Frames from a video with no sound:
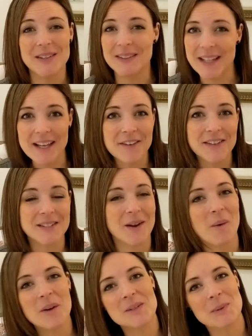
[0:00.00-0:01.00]
Life isn't
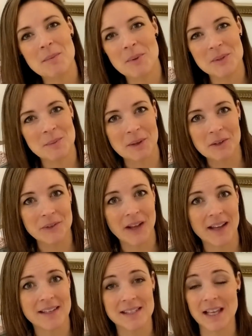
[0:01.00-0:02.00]
always rainbows and
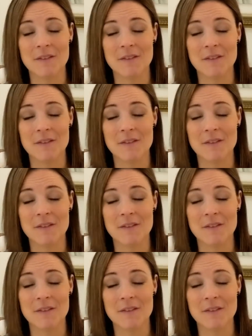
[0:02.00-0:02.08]
butterflies.